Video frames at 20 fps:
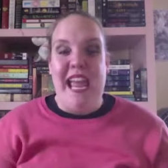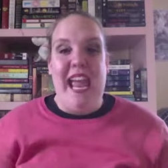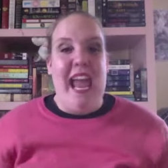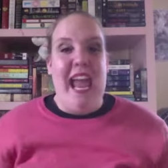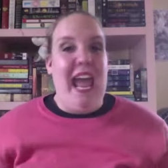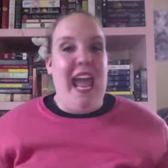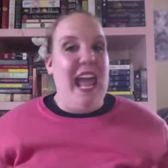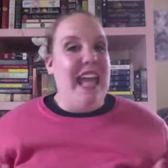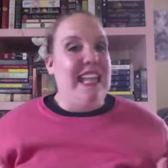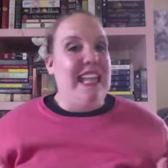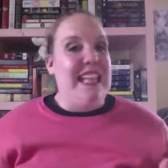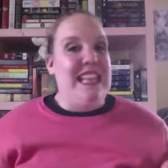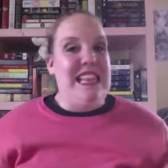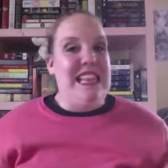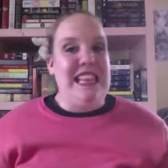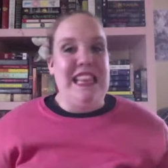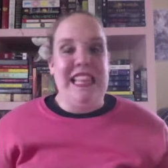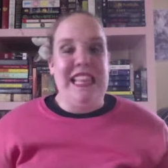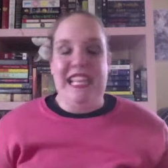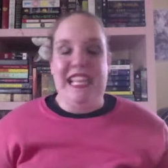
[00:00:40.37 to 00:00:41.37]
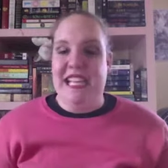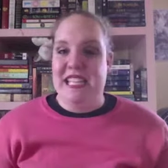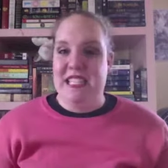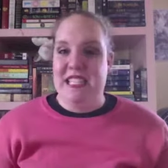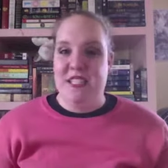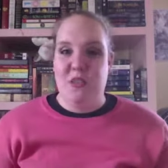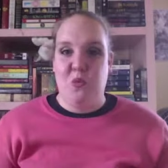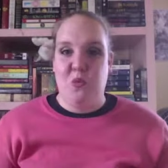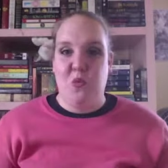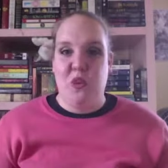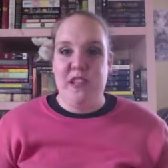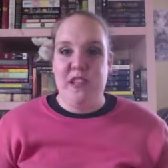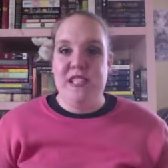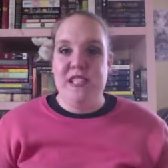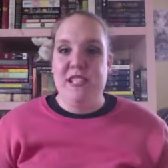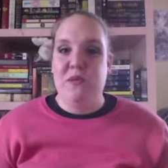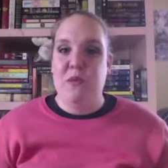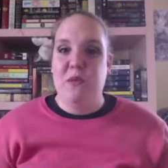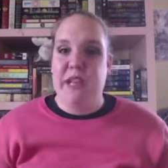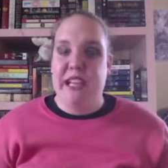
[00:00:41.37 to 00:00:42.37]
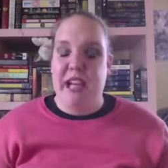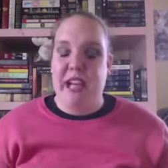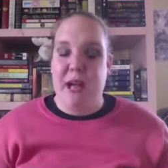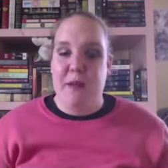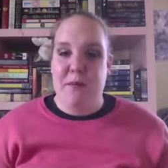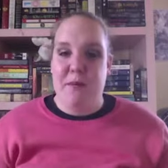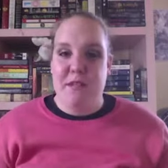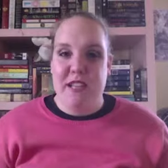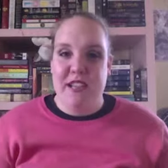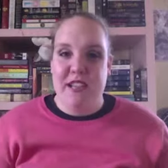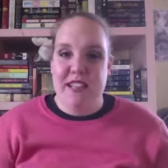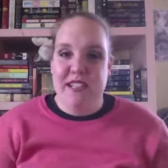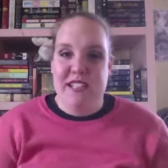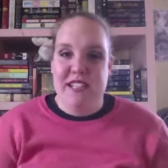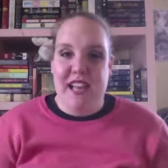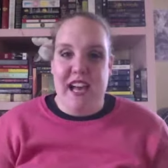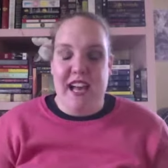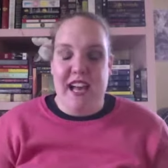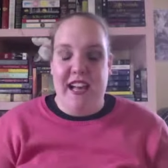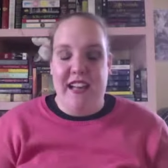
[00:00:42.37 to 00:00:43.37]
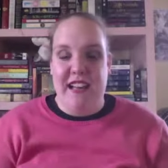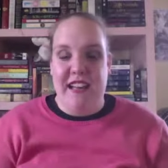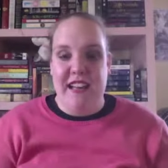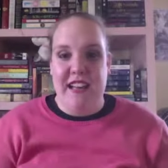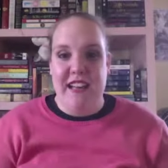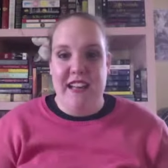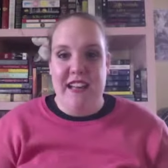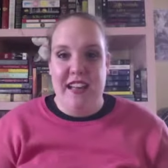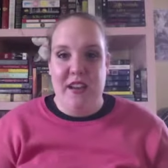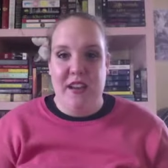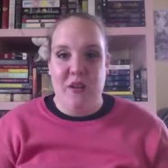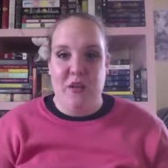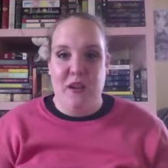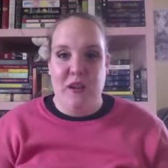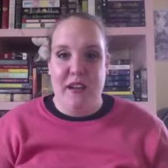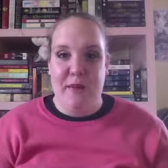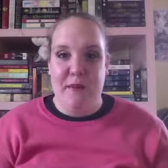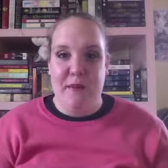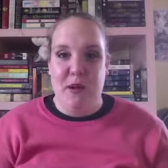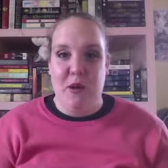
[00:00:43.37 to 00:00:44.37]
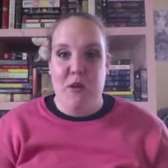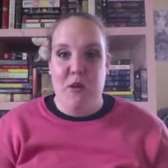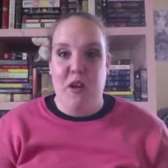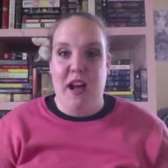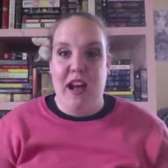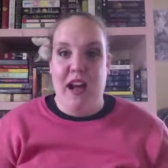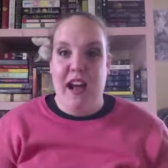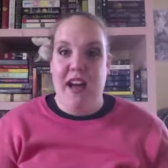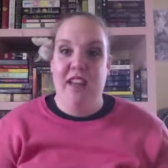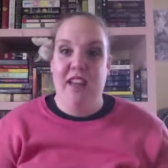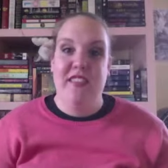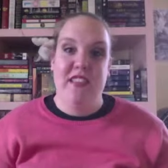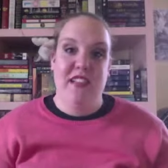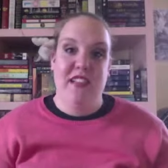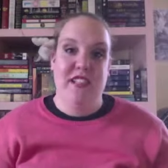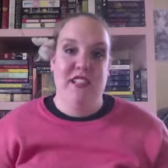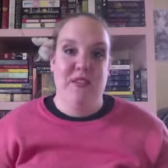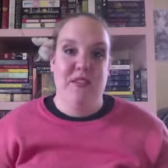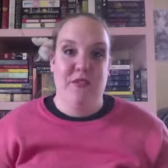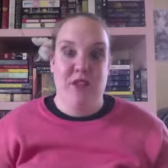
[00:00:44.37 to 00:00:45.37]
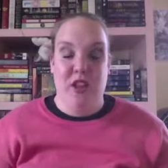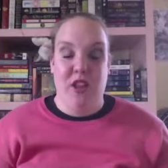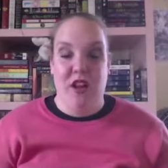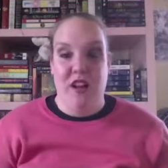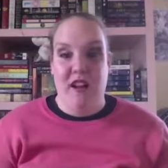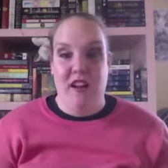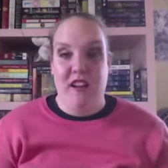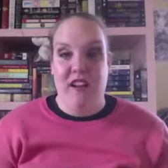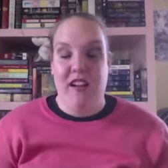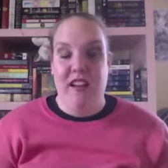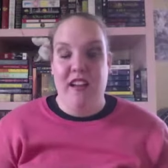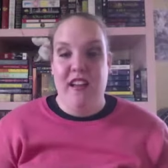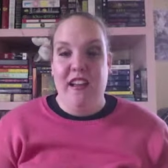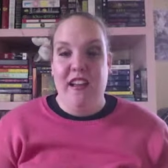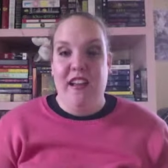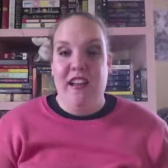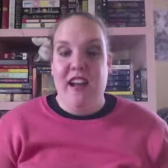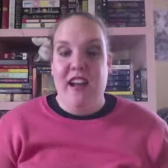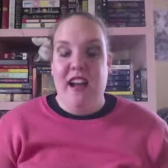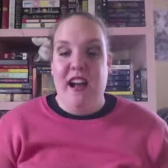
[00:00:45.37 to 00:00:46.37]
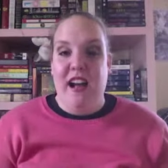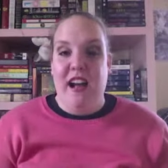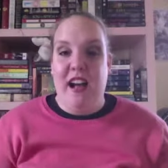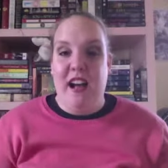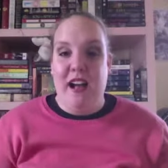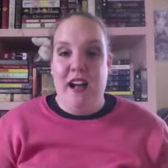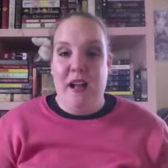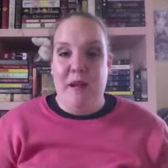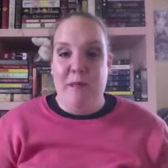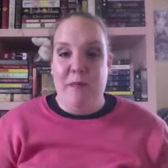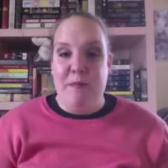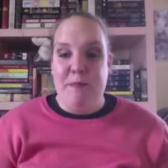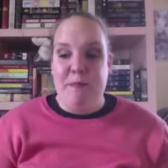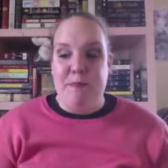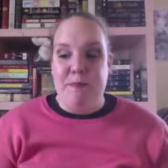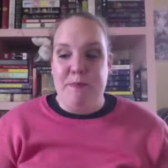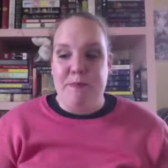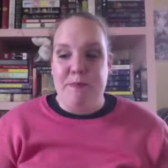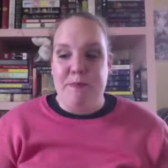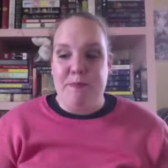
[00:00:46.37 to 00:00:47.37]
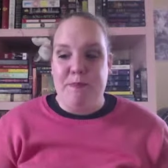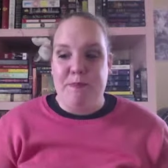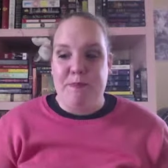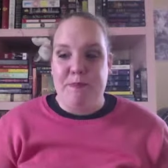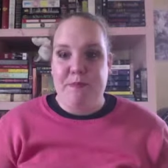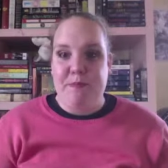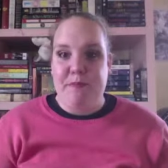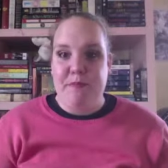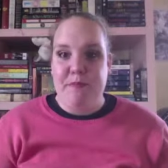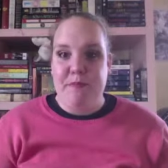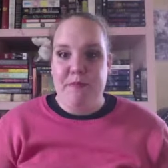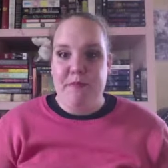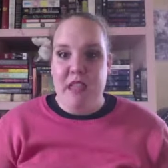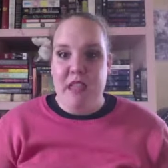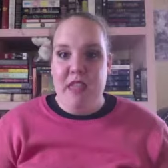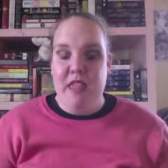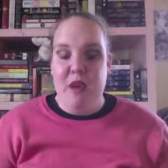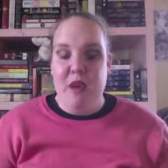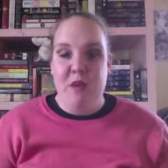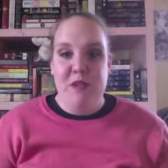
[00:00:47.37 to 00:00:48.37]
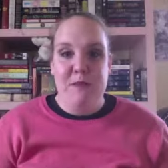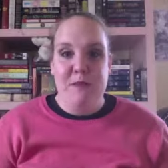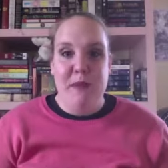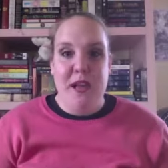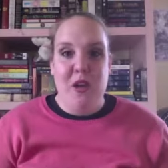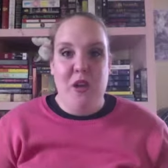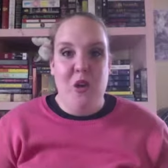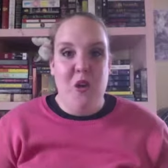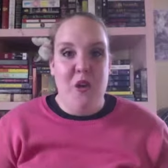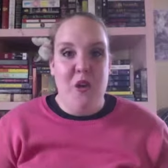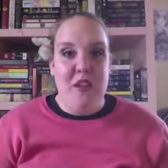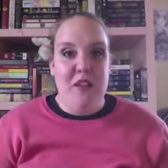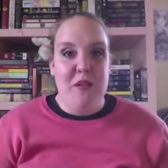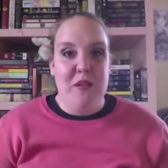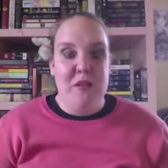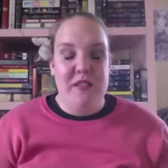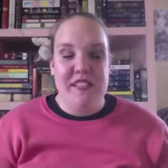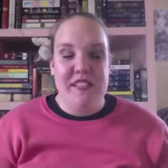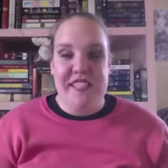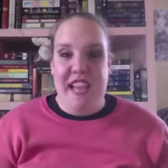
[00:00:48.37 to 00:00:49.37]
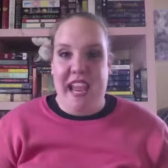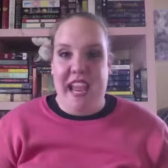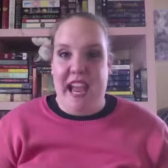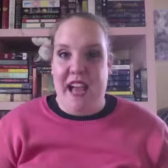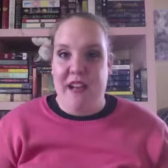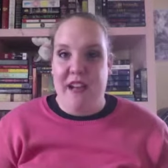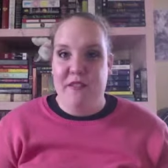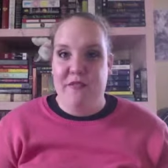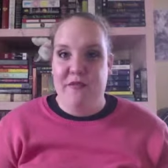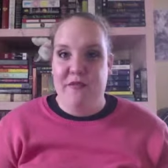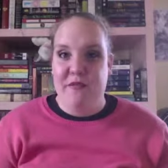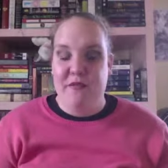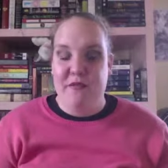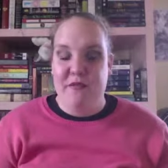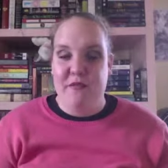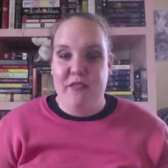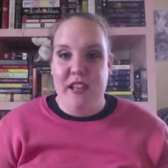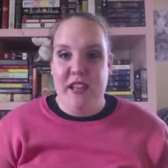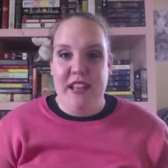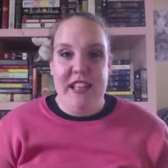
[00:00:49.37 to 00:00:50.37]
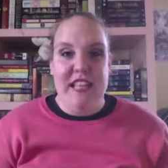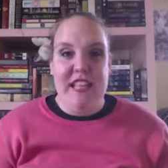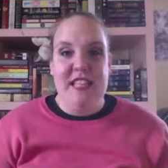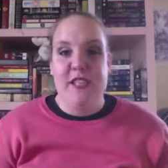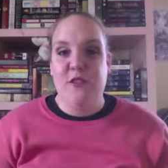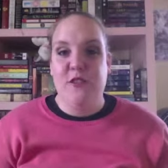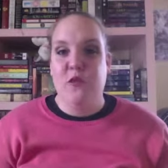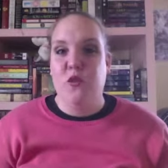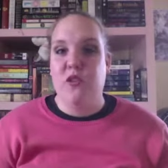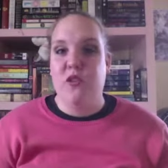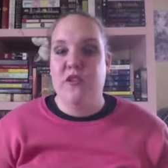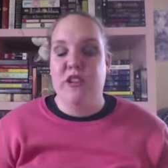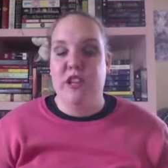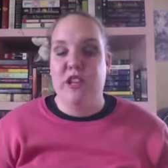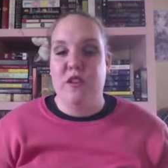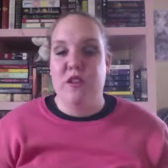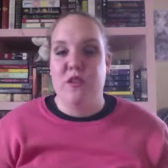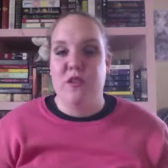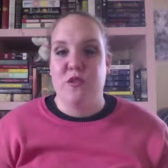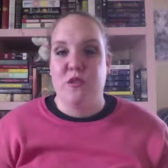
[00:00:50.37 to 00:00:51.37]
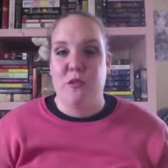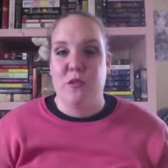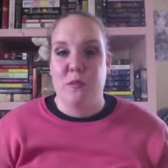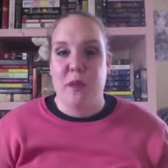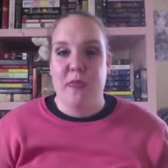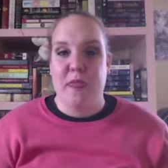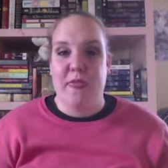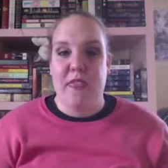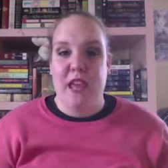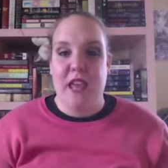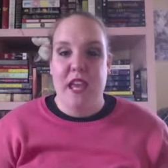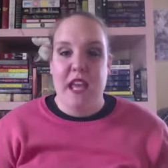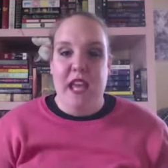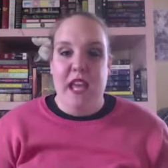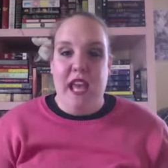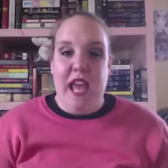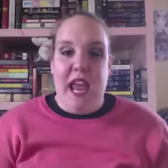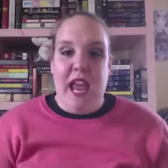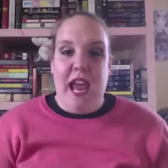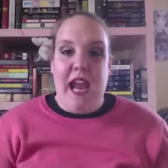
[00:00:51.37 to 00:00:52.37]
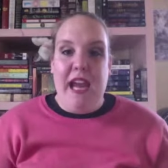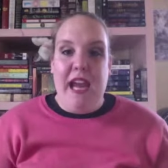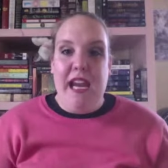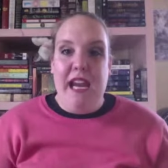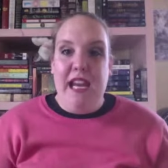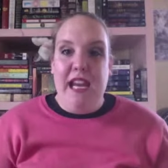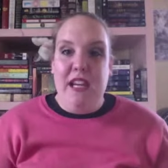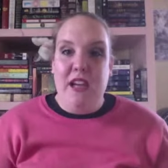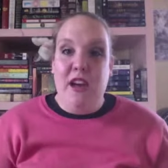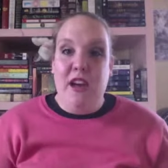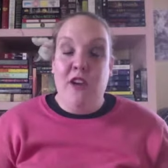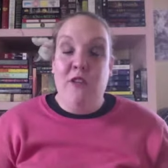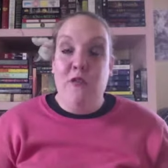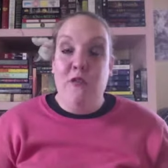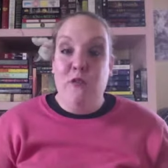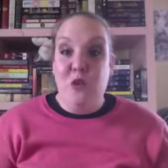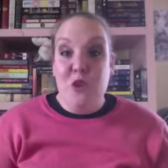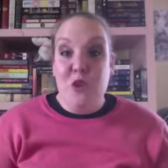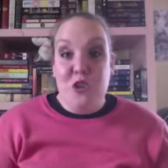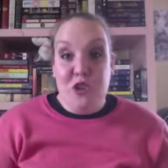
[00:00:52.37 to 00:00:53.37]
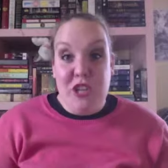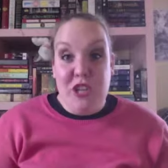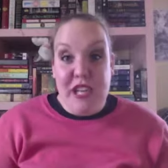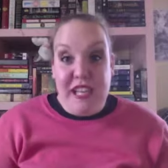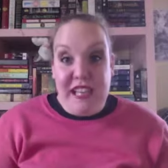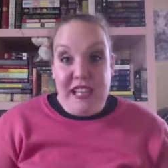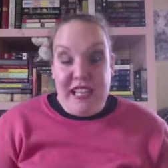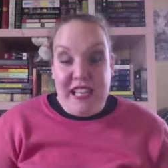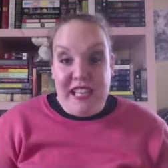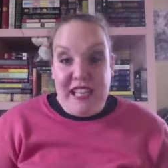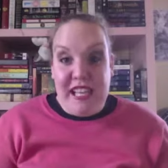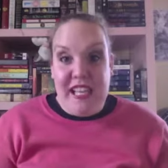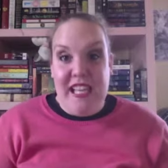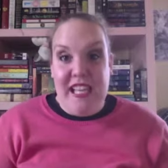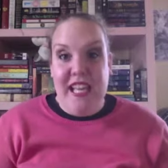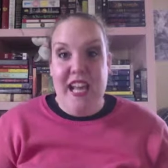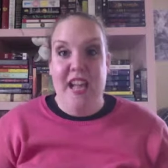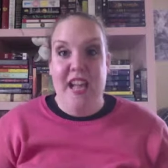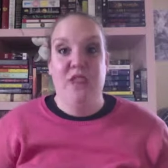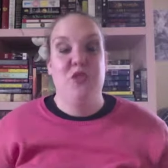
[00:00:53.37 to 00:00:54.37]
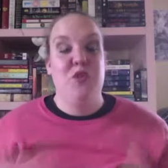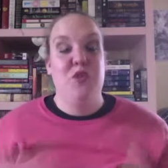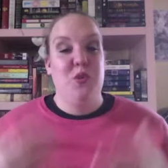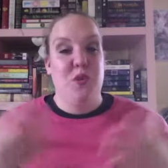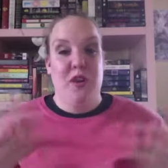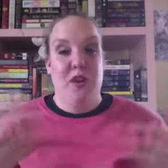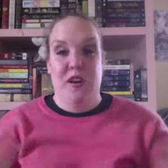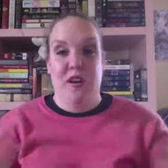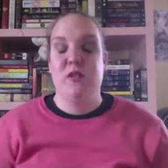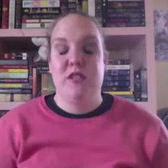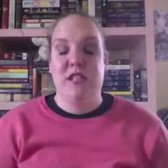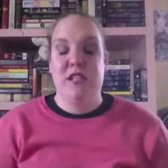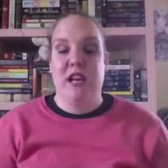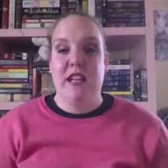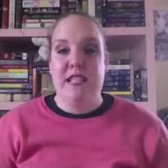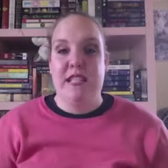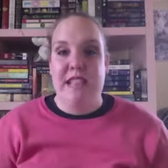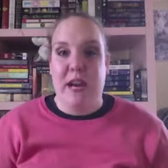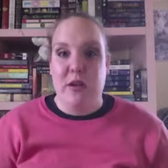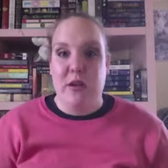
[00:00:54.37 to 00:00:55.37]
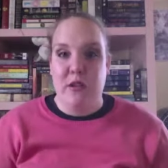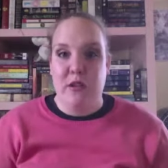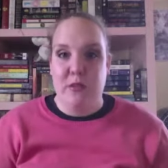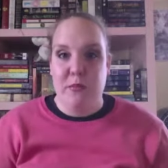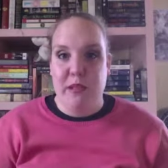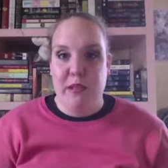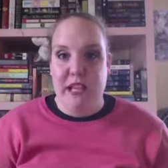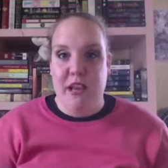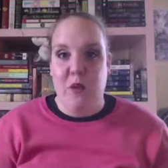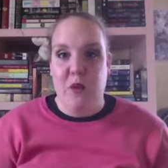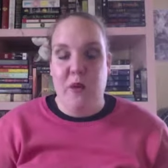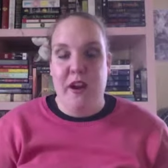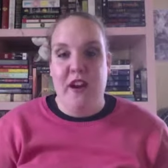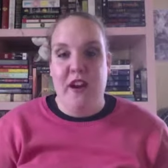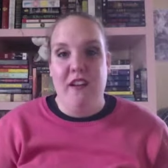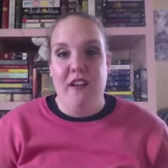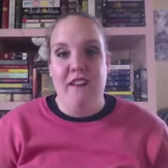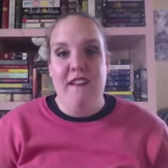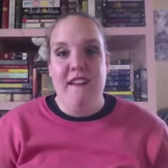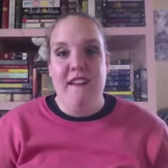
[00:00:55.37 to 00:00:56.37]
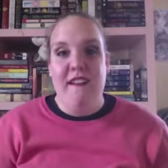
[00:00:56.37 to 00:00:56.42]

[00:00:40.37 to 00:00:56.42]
at least once a week updates on NaNoWriMo on this vlog. That was my goal, was to have at least 4 videos for the month. And unfortunately, as you are undoubtedly aware,